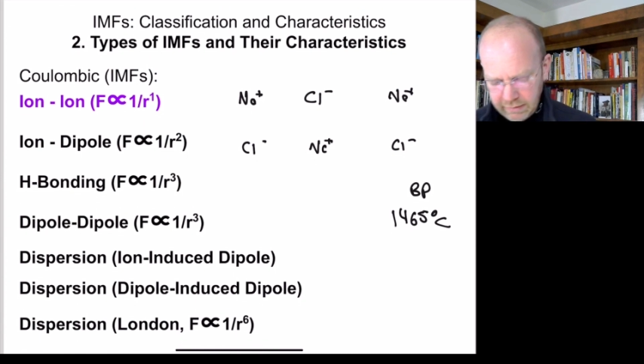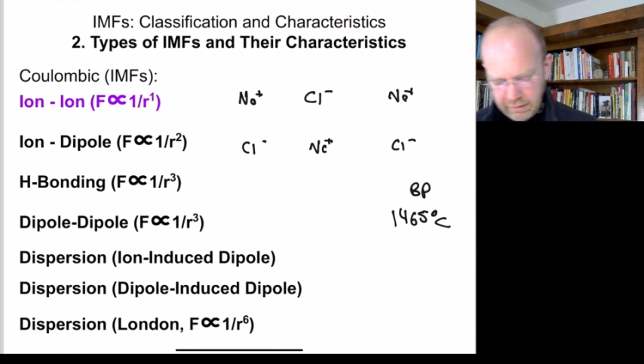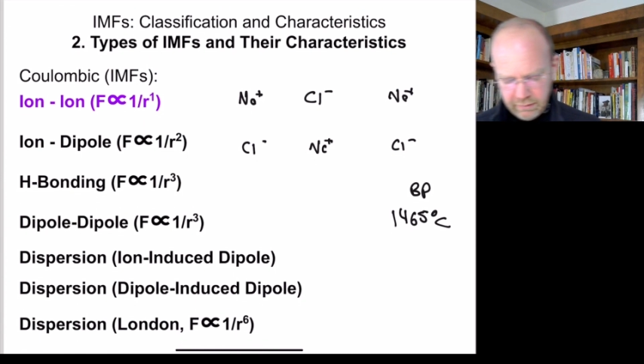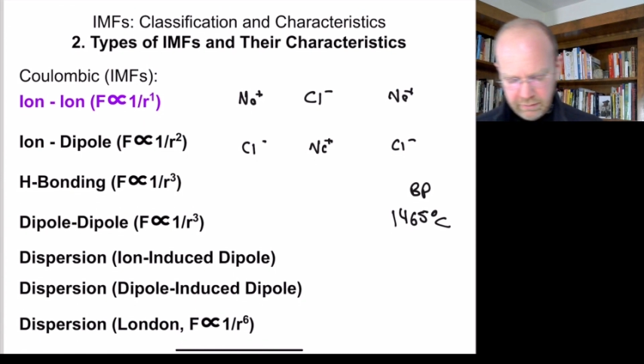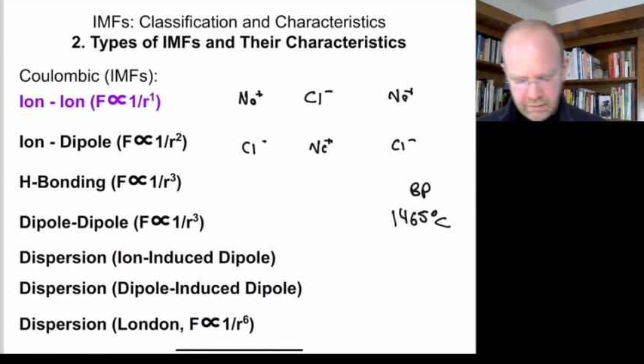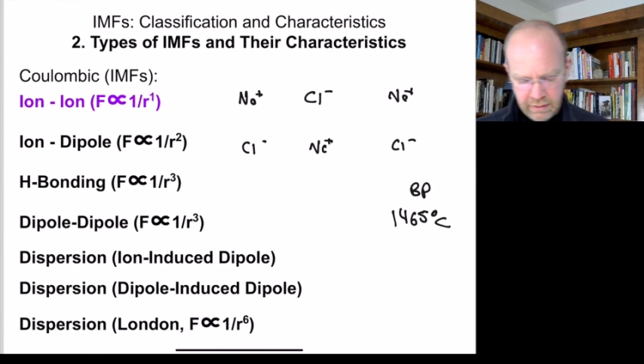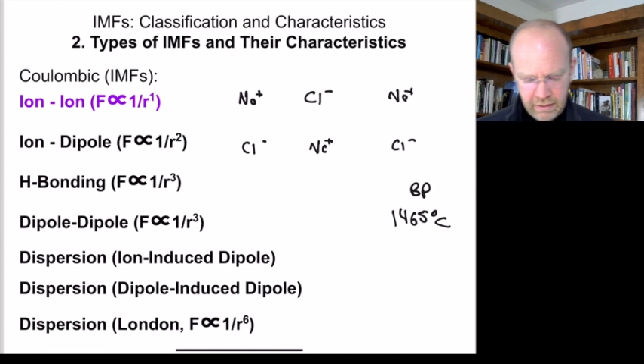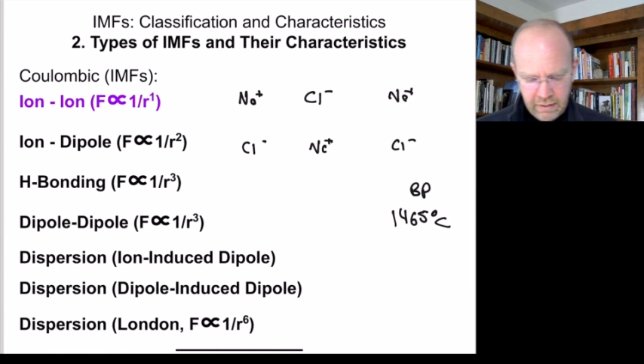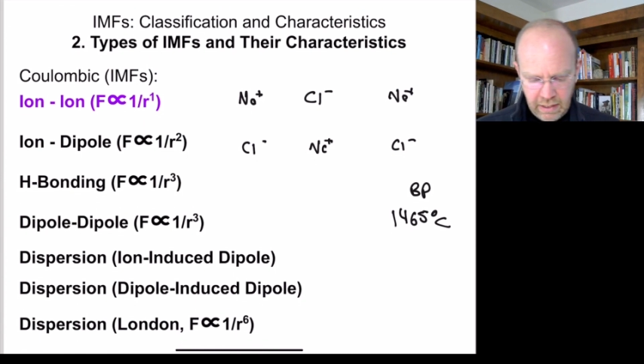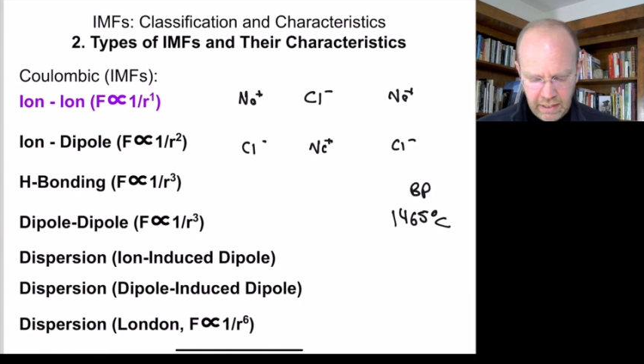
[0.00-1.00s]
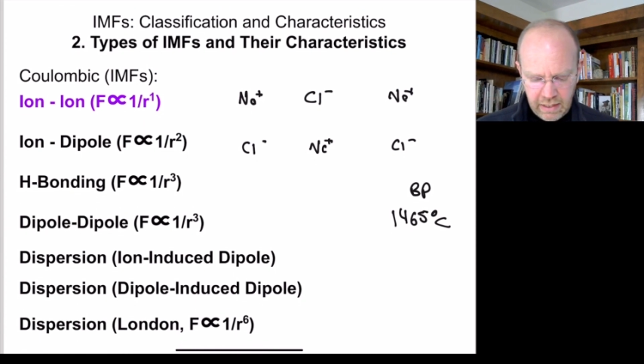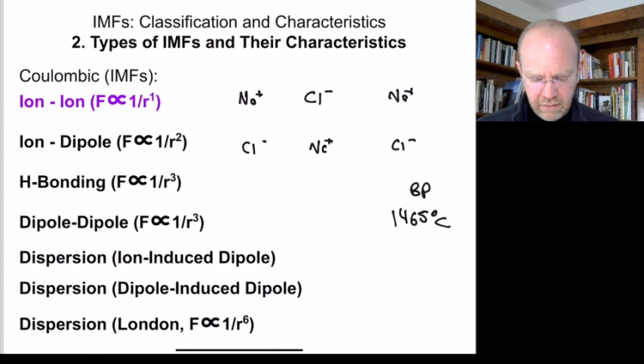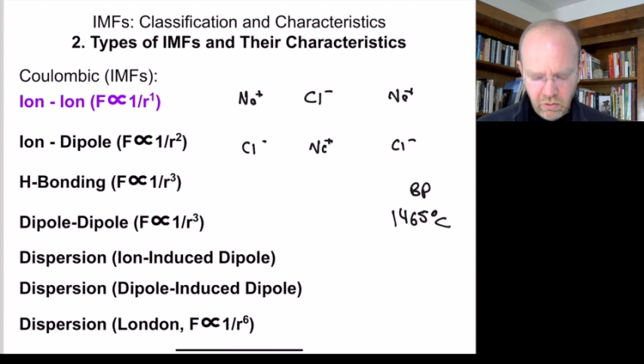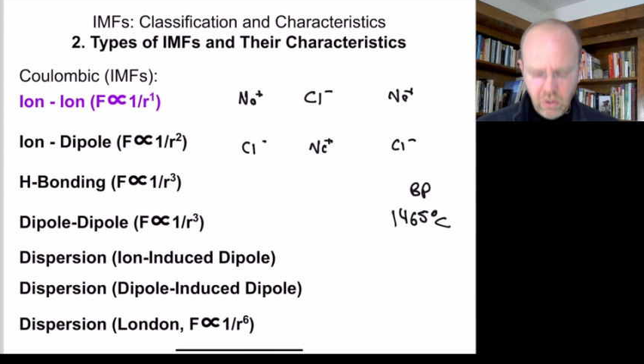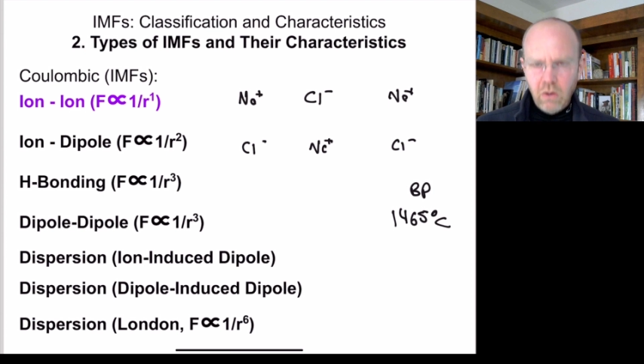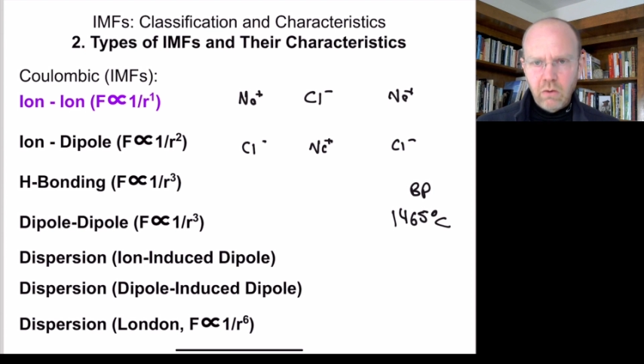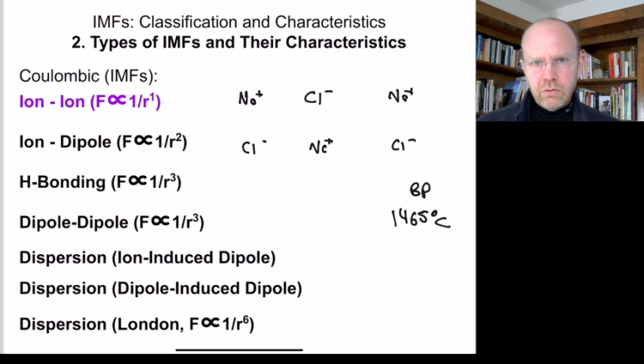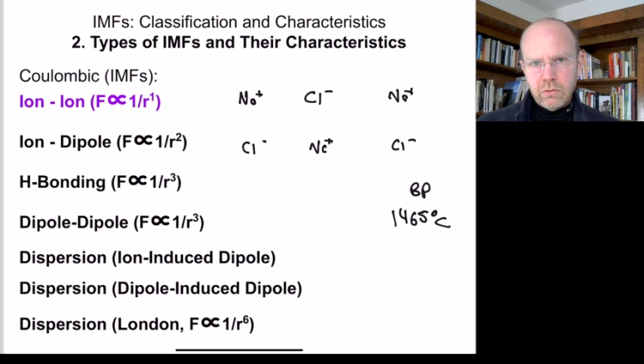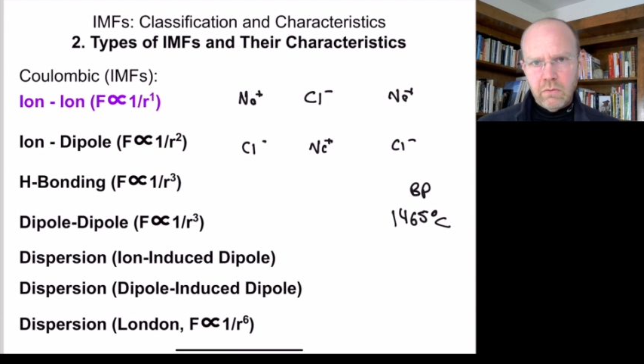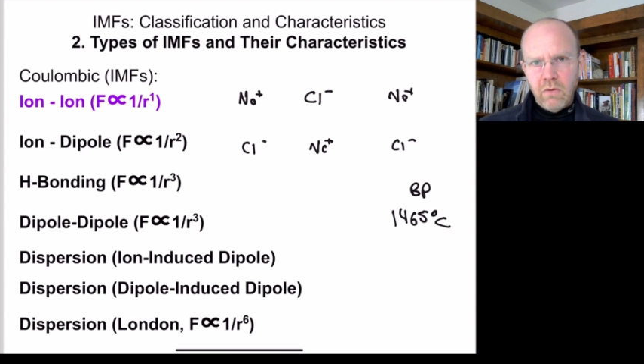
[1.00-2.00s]
here, I have
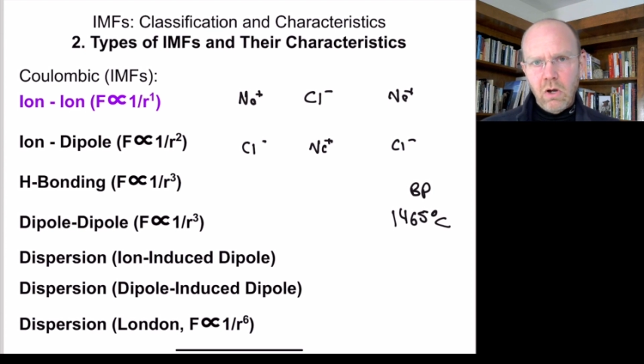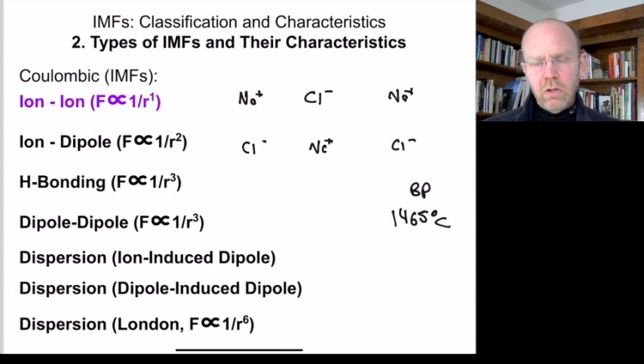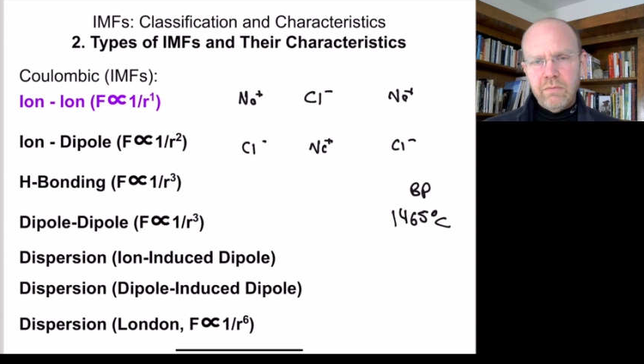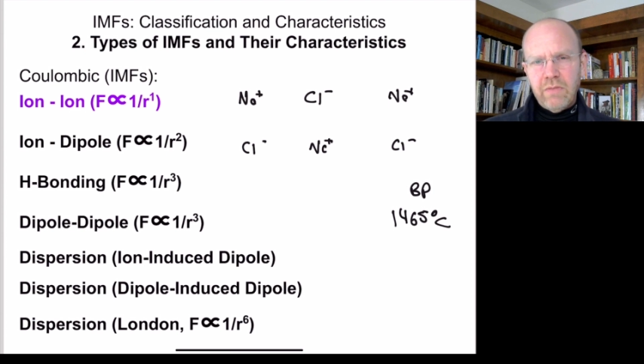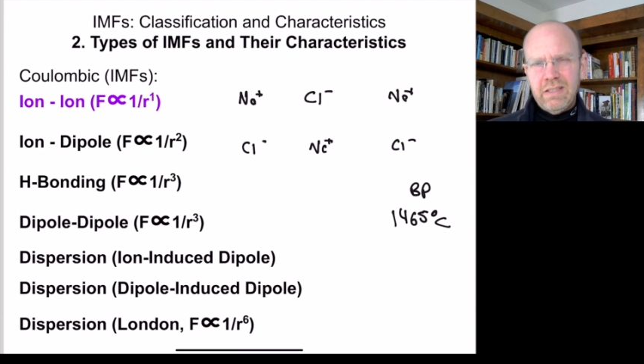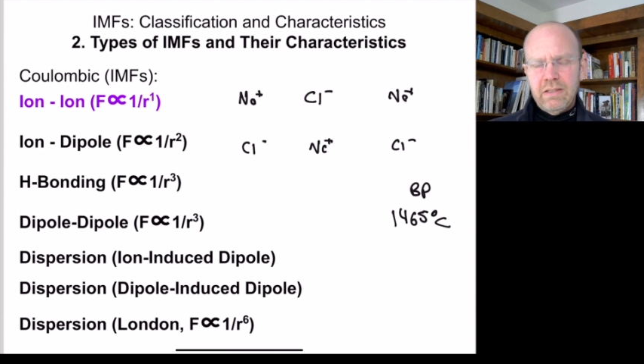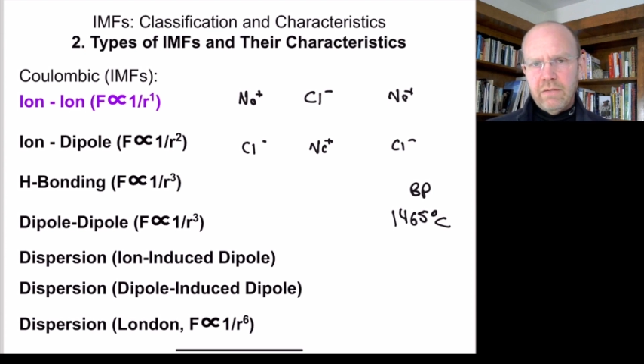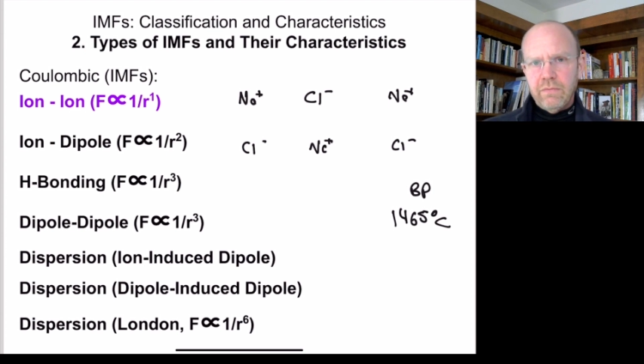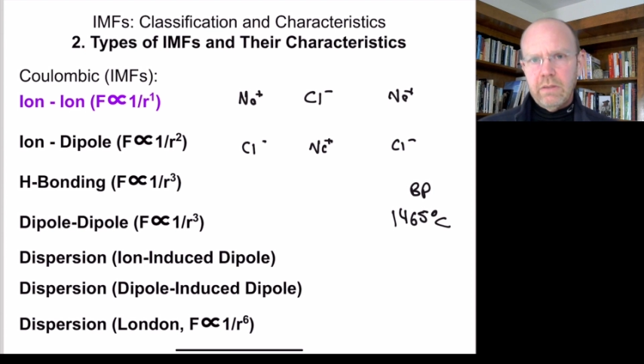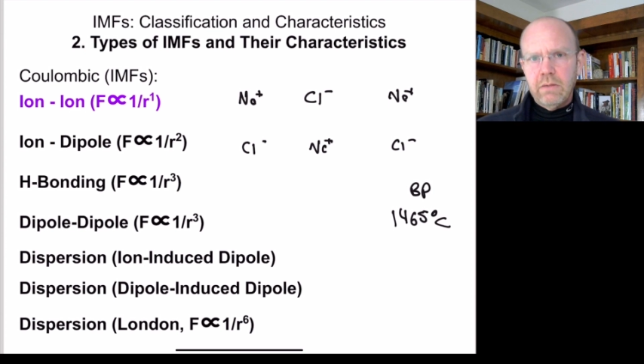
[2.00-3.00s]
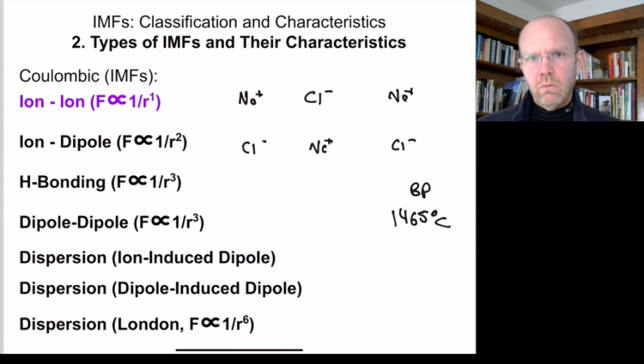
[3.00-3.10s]
sort of all of the different